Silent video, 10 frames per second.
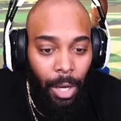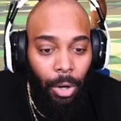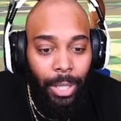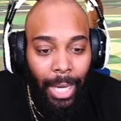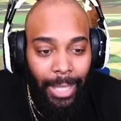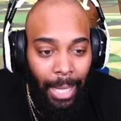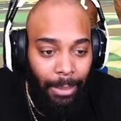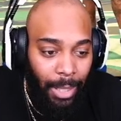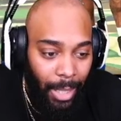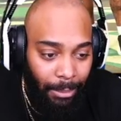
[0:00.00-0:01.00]
Okay, name
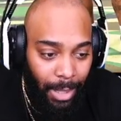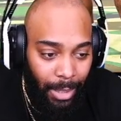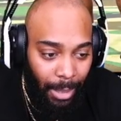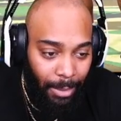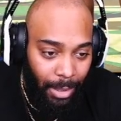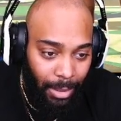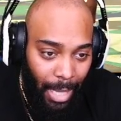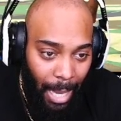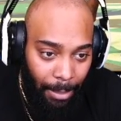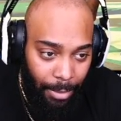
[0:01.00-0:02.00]
the
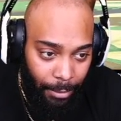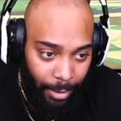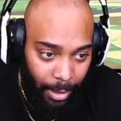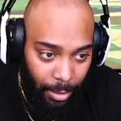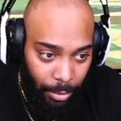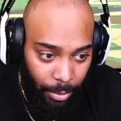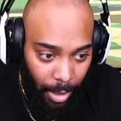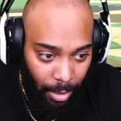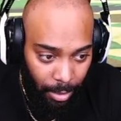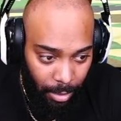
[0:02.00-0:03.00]
top three
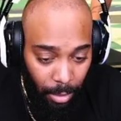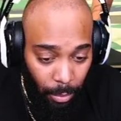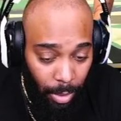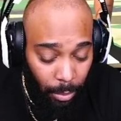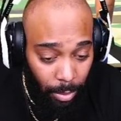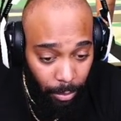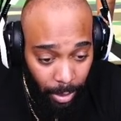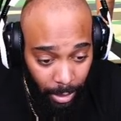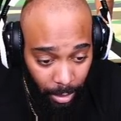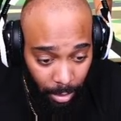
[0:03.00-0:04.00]
2Ks. What
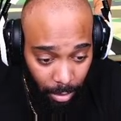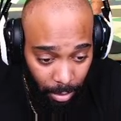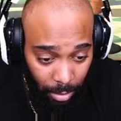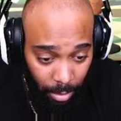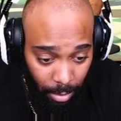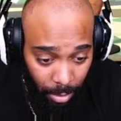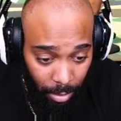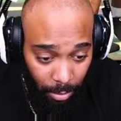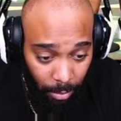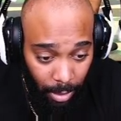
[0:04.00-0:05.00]
is it? To do all of
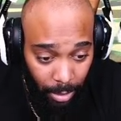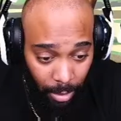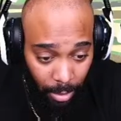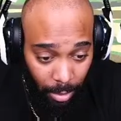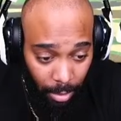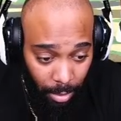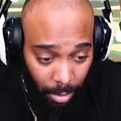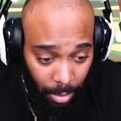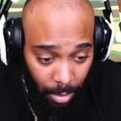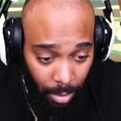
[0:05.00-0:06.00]
that. What is it?
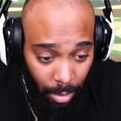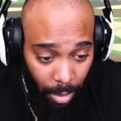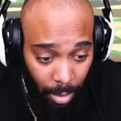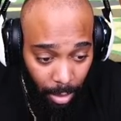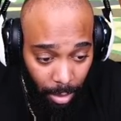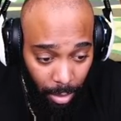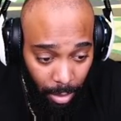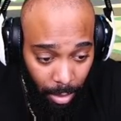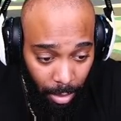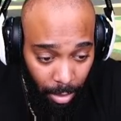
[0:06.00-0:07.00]
11, 17, and
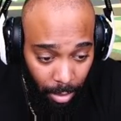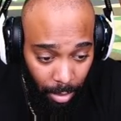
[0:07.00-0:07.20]
16.